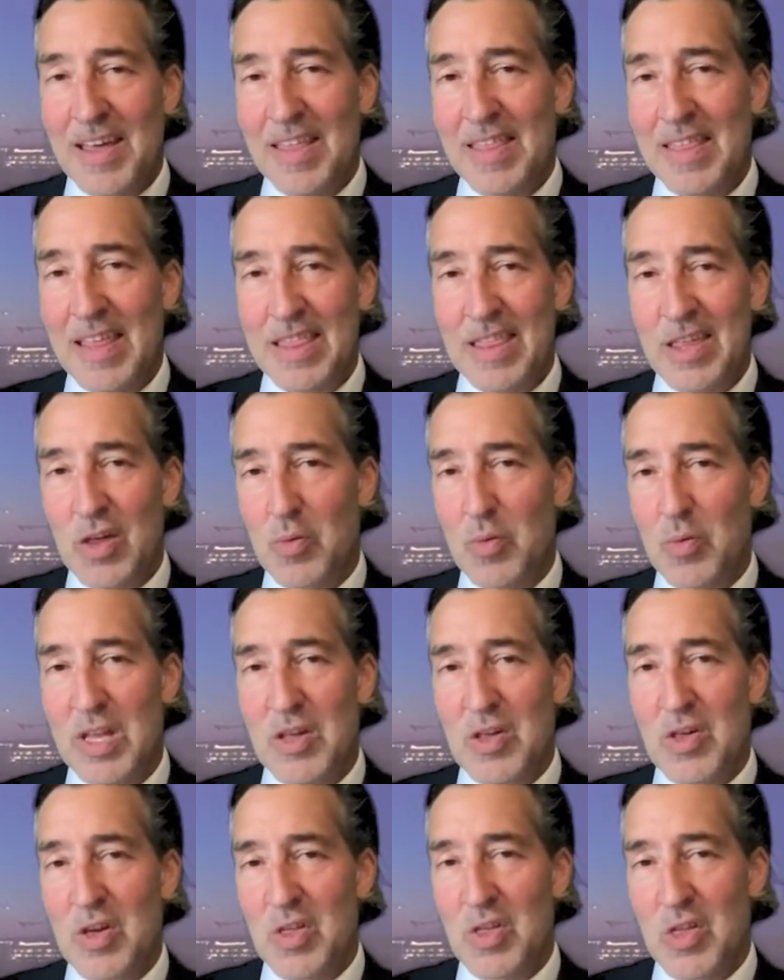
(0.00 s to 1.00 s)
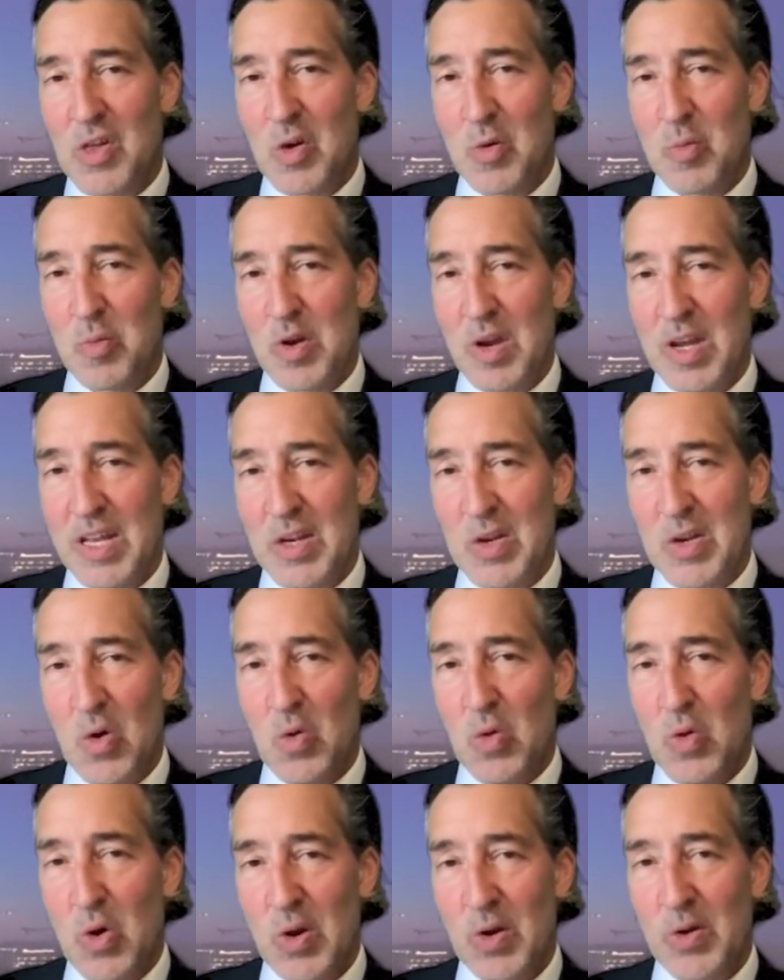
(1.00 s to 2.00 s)
that the Swedish consumer can no
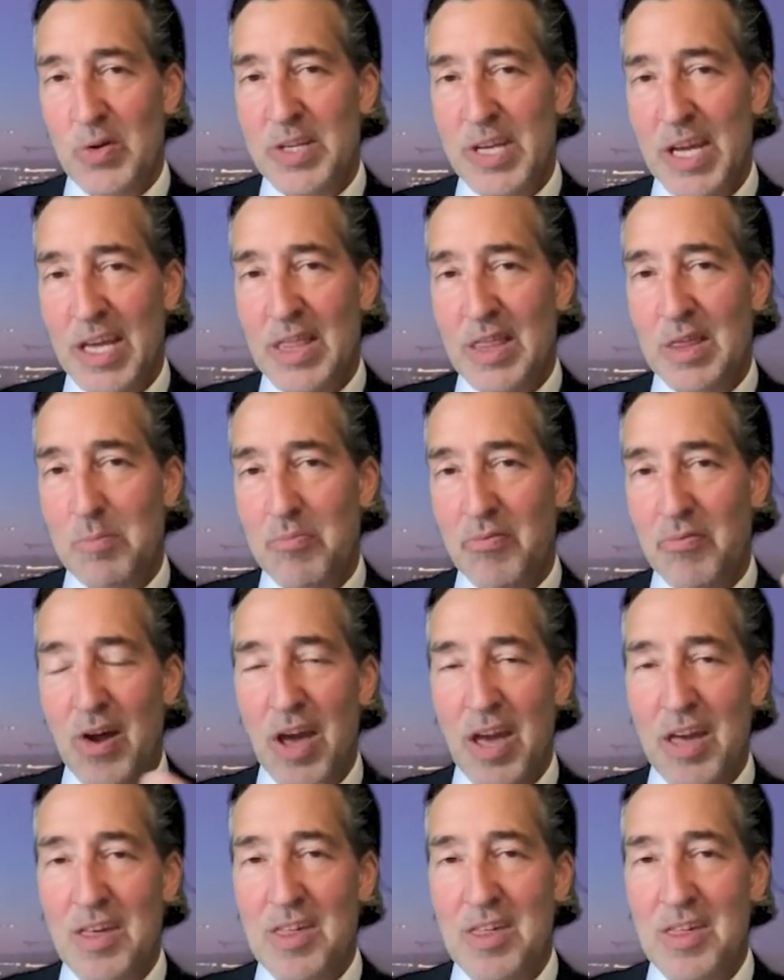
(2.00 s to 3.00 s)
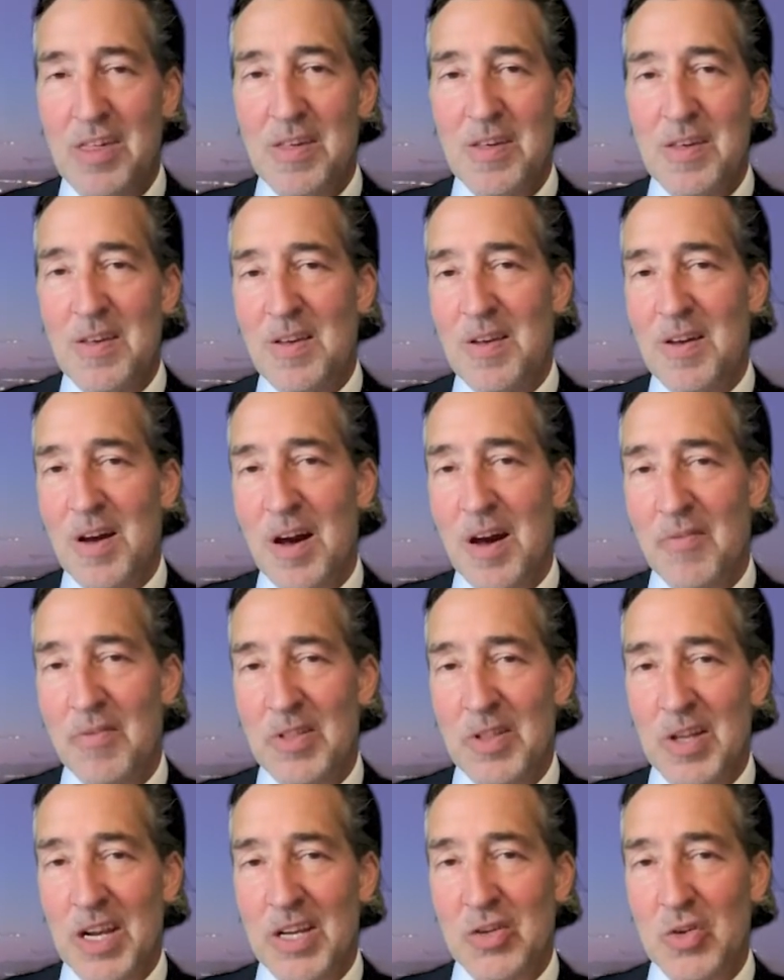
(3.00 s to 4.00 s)
longer take the price of
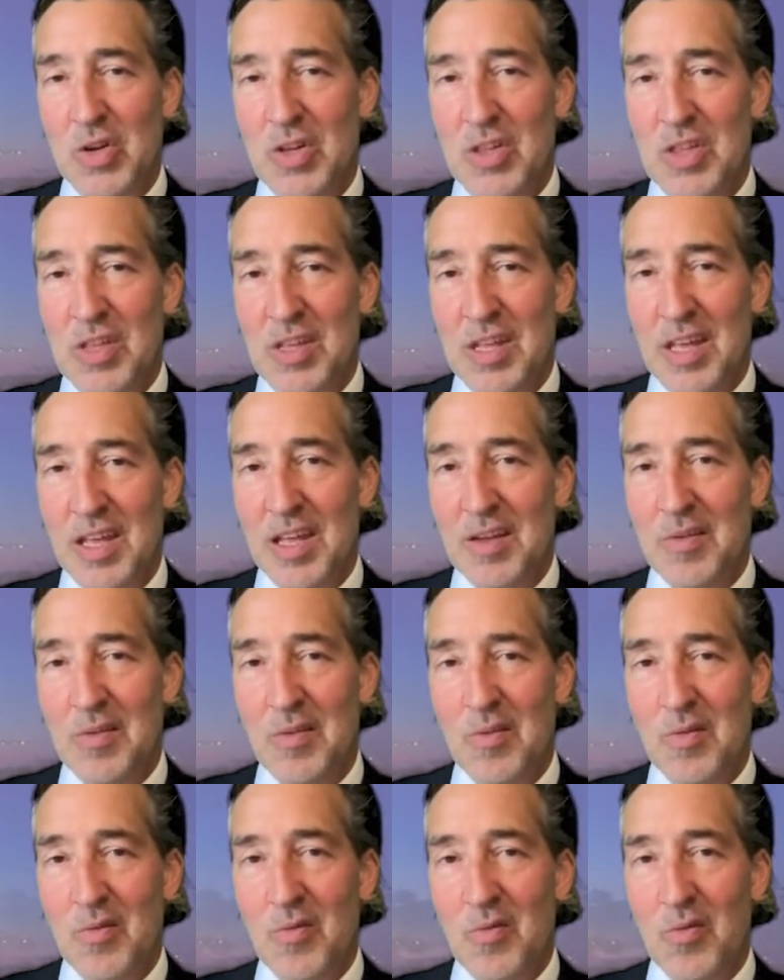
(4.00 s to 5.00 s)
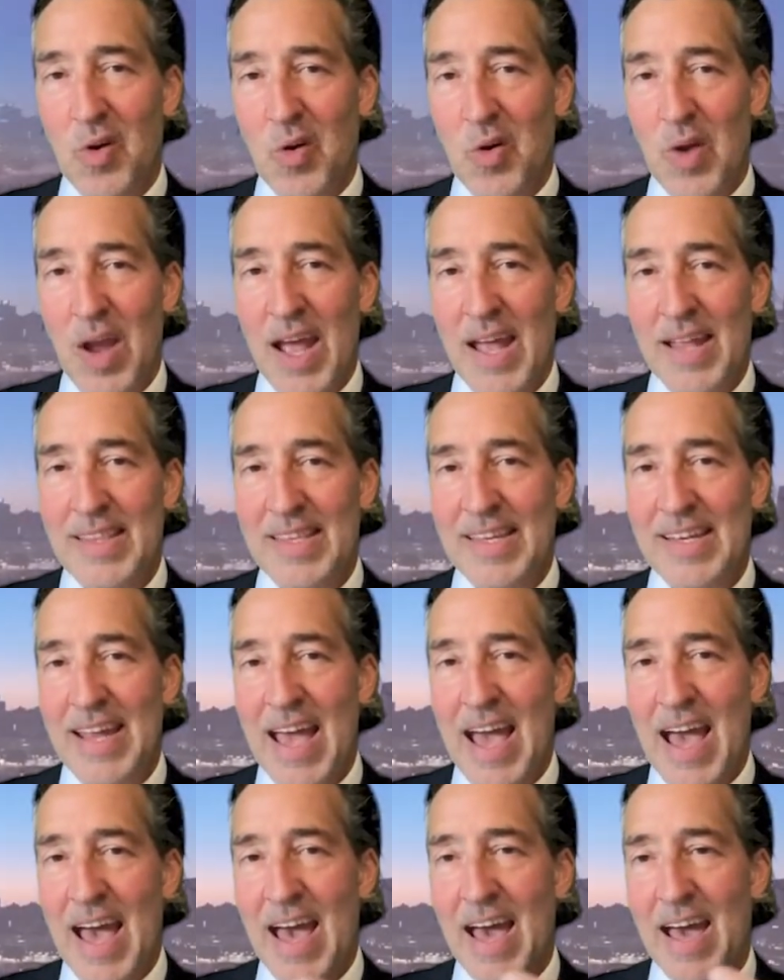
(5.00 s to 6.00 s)
electricity for granted
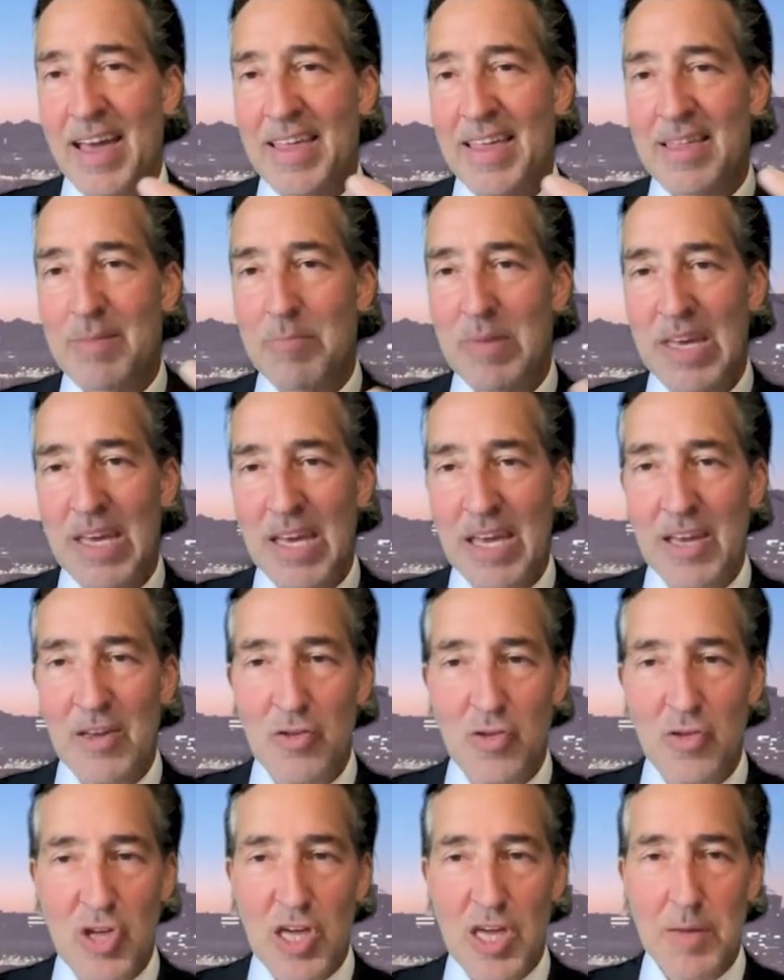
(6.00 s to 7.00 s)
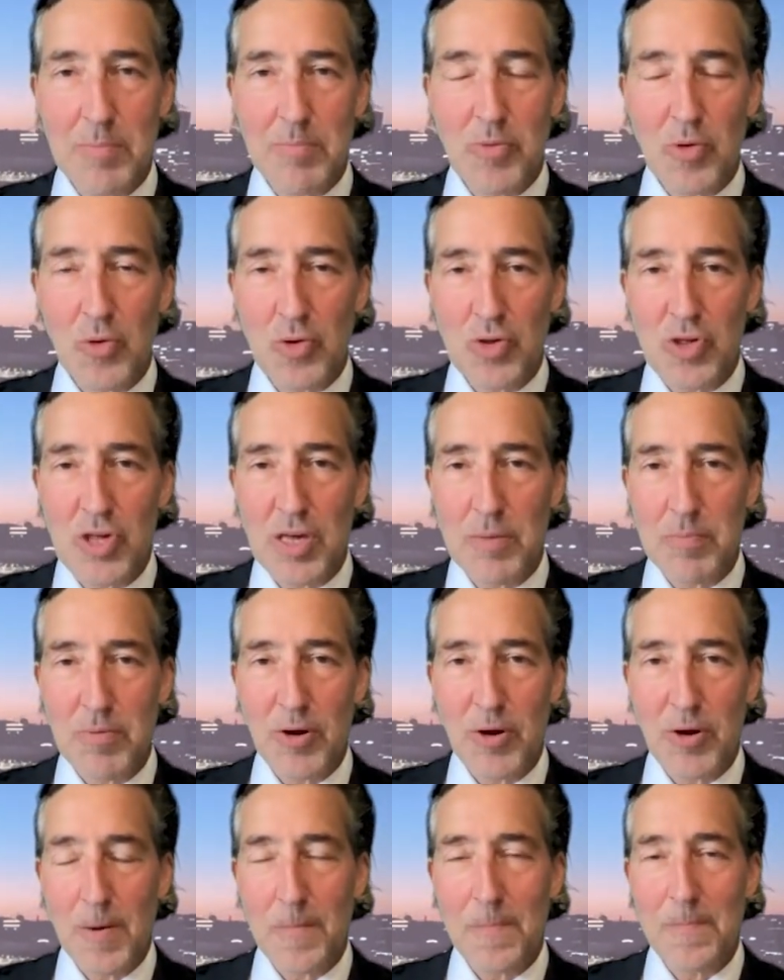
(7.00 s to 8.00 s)
as being cheap or
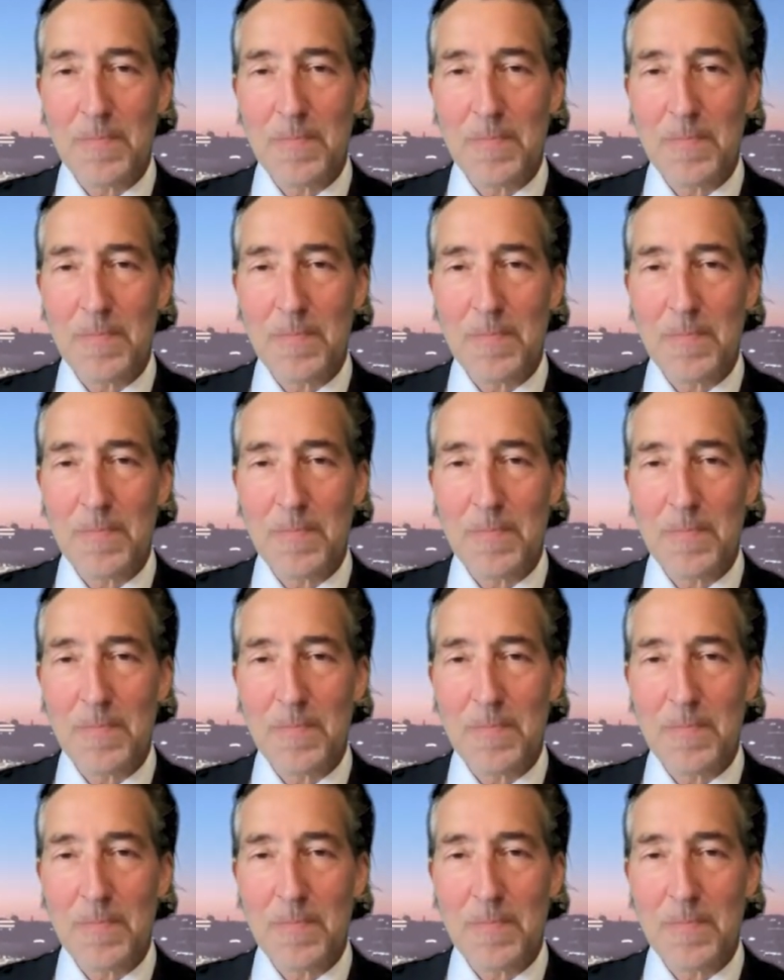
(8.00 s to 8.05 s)
cheaper.